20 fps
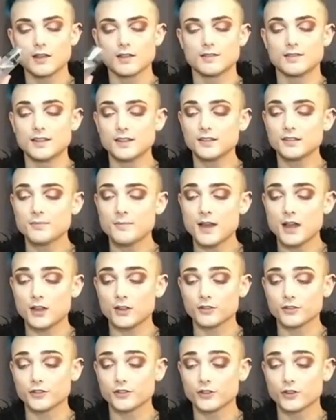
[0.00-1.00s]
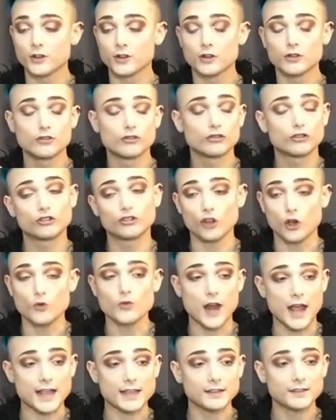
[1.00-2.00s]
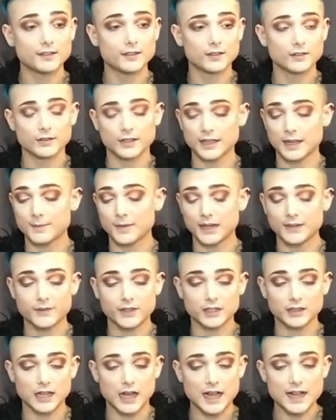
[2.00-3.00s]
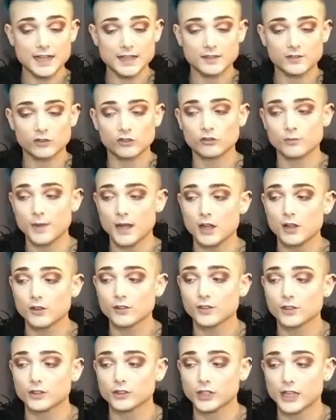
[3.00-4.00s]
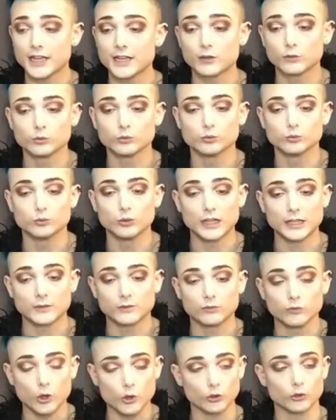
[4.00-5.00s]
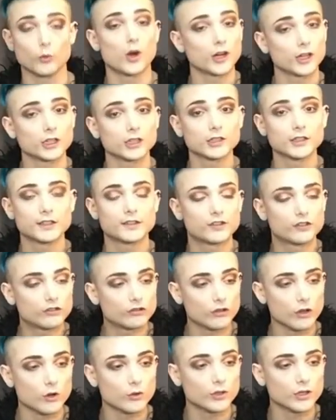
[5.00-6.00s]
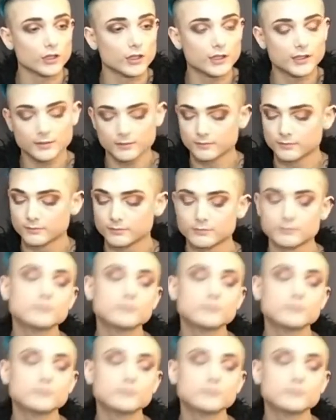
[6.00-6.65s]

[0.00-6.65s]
This smells so nice. Like, I'm not even gonna lie. It smells like rose water. It's so good.